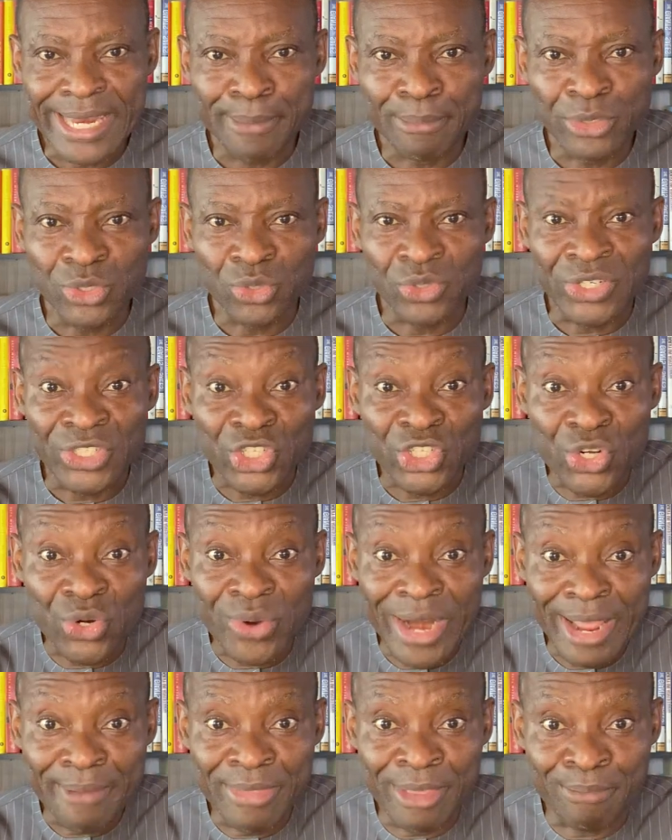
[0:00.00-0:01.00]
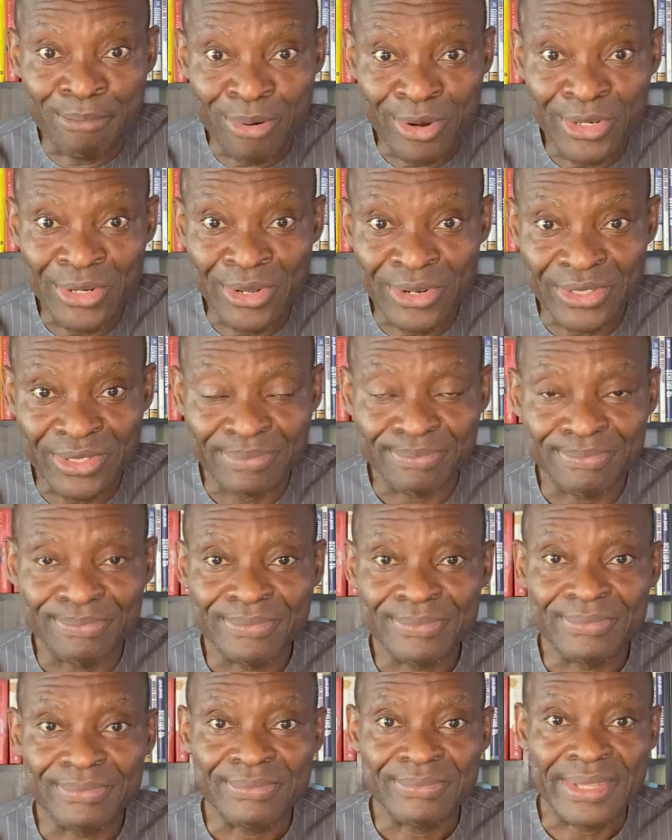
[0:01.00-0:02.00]
able to describe the products,
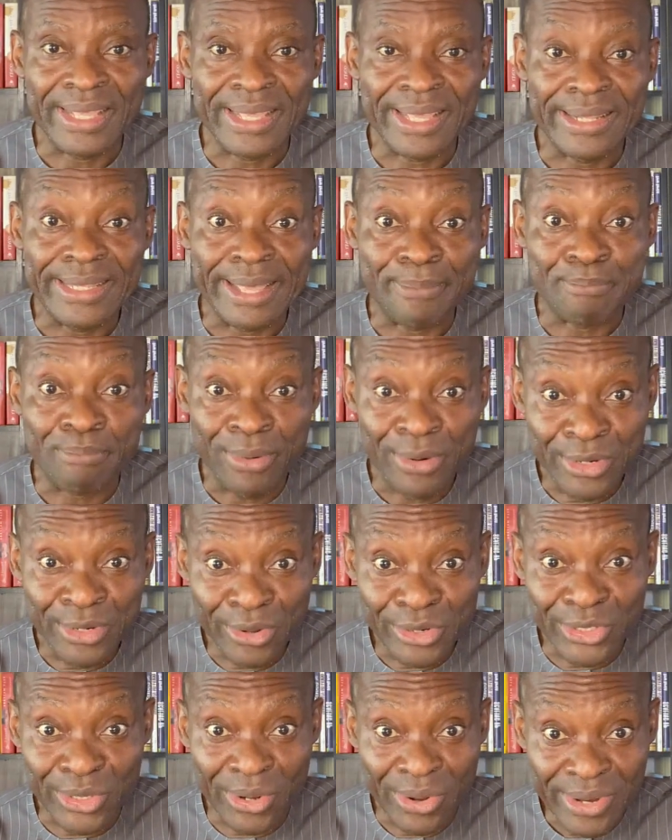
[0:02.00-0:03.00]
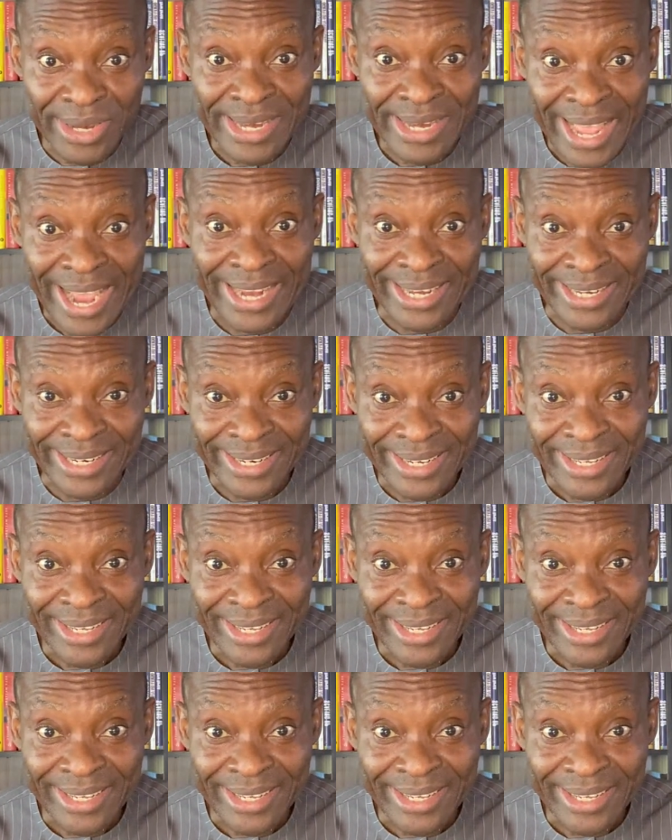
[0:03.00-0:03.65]
the products online.